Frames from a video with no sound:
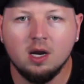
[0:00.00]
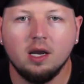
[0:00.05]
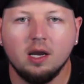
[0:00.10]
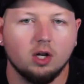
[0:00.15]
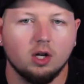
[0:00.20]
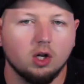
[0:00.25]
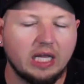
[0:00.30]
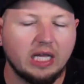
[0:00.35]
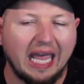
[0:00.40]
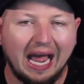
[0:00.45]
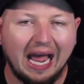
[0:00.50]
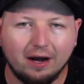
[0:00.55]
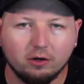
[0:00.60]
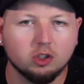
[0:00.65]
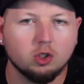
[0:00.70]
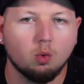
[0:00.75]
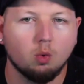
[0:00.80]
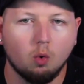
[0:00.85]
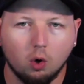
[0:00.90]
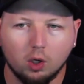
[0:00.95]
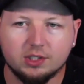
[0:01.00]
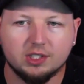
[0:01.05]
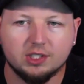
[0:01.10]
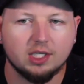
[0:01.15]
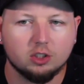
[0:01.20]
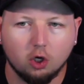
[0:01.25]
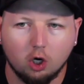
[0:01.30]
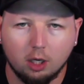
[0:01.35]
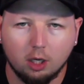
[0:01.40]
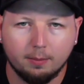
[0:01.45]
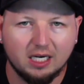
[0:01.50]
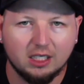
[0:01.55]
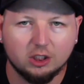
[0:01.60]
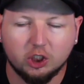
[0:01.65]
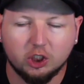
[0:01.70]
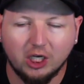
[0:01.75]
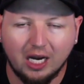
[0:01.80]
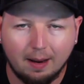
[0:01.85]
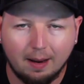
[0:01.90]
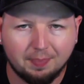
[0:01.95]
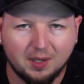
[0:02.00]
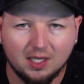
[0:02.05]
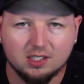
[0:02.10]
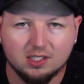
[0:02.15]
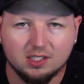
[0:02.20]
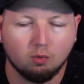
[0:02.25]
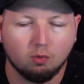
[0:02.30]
It'll count towards the Tournament of Champions.